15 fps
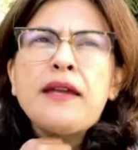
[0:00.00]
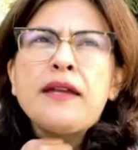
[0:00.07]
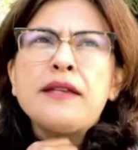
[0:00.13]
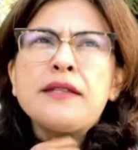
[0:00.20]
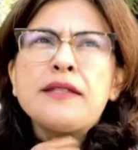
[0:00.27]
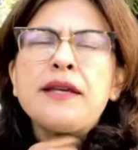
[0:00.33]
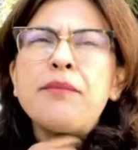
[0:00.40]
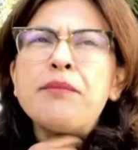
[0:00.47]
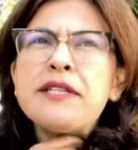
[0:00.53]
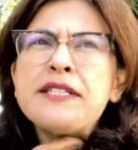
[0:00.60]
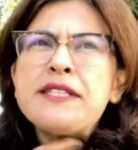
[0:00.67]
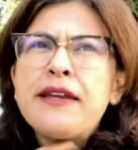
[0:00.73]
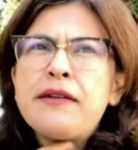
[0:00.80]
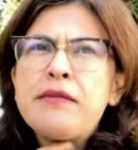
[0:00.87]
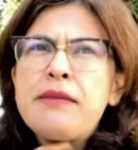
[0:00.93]
Somebody
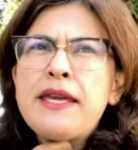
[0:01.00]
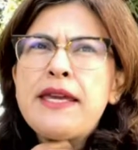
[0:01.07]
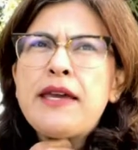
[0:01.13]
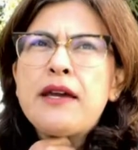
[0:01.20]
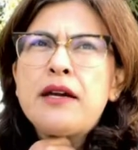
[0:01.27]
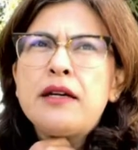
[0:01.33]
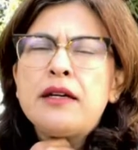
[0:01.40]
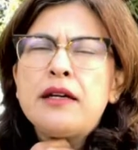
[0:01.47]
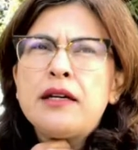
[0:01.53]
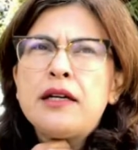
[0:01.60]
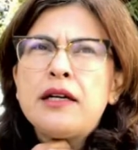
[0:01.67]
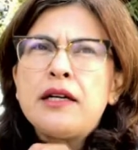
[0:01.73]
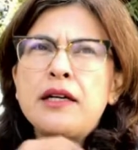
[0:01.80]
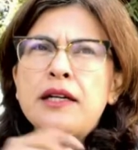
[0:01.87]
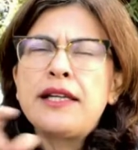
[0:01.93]
sent me
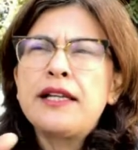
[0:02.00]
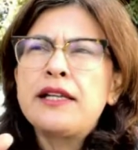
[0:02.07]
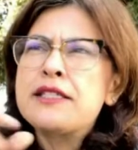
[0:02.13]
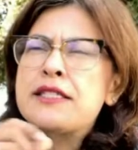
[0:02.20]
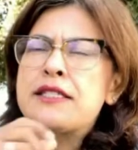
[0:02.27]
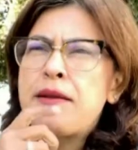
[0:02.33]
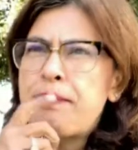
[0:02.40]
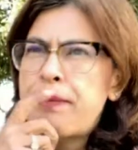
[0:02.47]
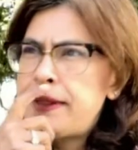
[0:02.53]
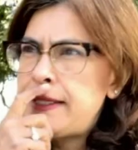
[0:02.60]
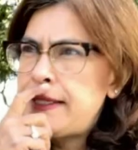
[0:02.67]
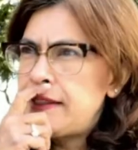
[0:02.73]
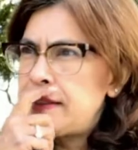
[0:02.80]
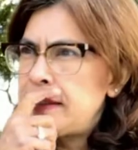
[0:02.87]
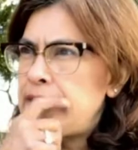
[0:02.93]
a little snippet
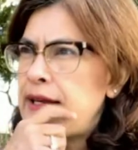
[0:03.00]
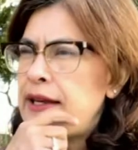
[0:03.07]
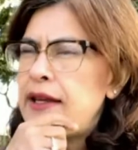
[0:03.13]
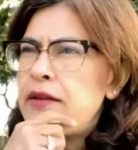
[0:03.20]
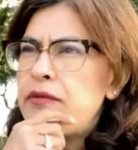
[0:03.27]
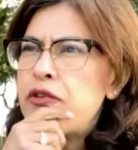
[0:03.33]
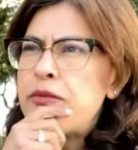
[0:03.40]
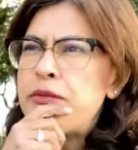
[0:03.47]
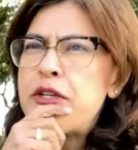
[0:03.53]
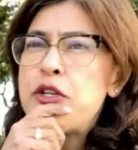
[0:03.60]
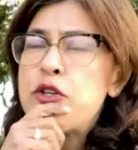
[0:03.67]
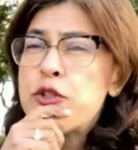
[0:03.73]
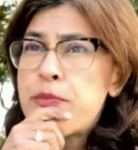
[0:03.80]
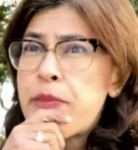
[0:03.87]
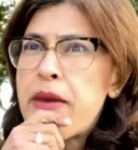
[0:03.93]
the other day from the
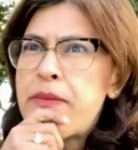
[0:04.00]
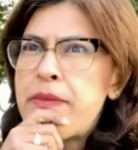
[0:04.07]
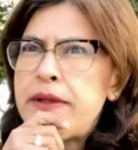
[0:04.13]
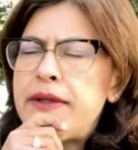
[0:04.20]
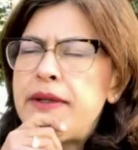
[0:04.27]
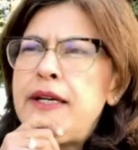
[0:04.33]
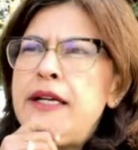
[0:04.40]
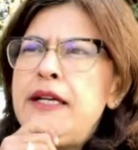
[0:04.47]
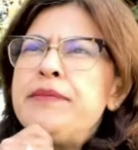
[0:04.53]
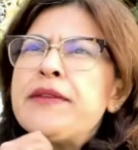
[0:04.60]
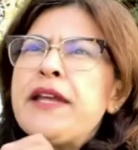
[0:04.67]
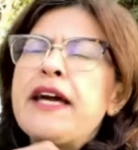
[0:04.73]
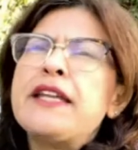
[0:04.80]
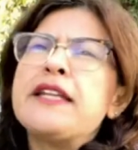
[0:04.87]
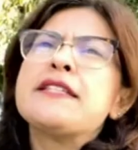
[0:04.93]
newspaper,
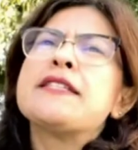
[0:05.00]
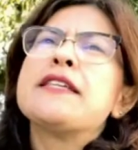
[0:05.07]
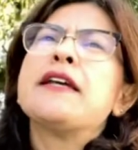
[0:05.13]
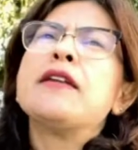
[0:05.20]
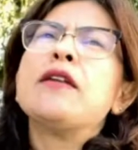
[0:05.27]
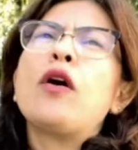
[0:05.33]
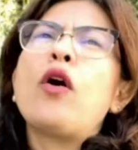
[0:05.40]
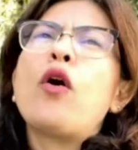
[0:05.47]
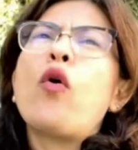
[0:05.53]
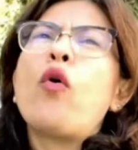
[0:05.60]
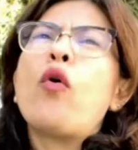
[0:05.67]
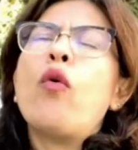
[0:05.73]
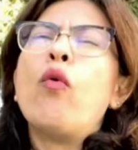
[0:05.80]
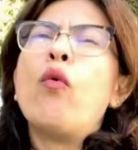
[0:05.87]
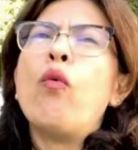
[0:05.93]
and it said,
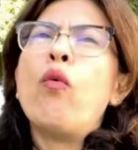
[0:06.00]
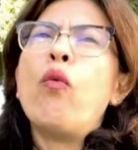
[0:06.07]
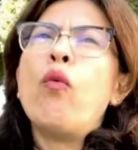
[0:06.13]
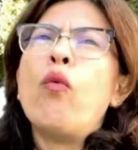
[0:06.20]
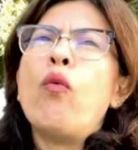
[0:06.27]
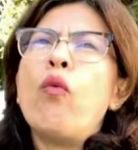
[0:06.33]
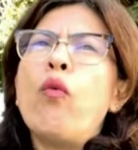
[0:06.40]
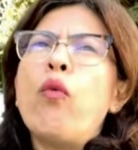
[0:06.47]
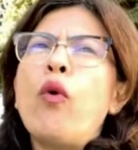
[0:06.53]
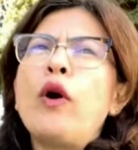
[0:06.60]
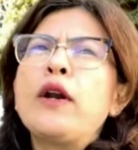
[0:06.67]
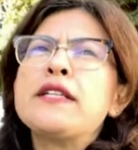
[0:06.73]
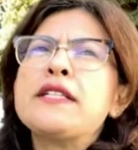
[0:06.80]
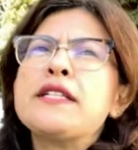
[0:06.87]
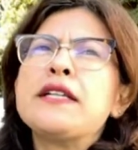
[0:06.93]

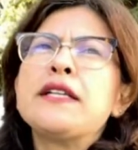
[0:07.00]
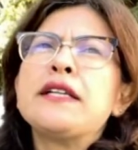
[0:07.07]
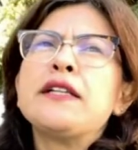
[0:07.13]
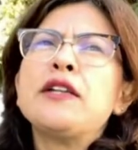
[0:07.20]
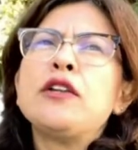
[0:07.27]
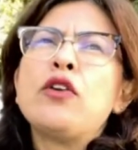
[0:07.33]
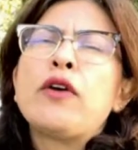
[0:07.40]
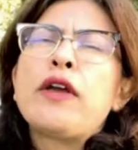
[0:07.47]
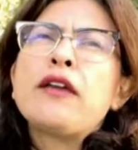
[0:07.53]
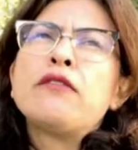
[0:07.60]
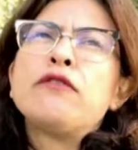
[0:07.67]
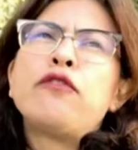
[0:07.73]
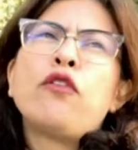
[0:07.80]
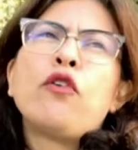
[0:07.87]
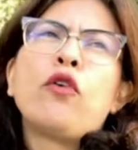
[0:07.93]
looking
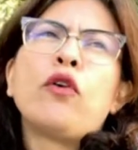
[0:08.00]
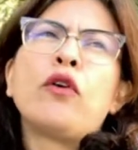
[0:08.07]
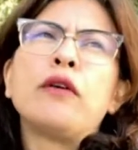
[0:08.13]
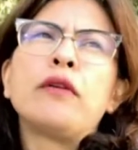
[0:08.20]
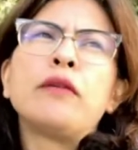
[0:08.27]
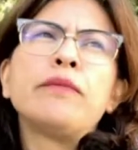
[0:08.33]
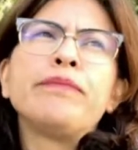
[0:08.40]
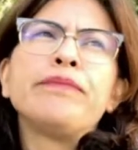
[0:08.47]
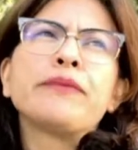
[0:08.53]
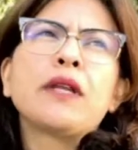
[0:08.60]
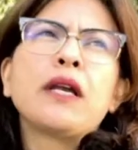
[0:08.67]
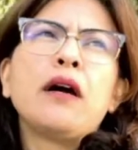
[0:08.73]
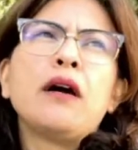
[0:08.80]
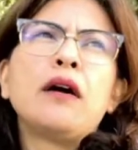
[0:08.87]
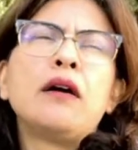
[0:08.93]
for
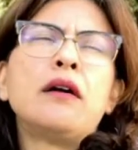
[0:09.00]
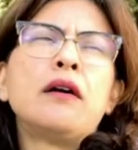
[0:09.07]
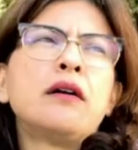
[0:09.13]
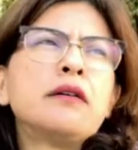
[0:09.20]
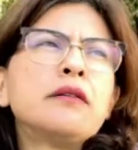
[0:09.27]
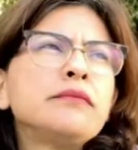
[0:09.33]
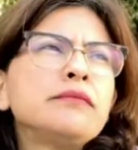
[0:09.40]
a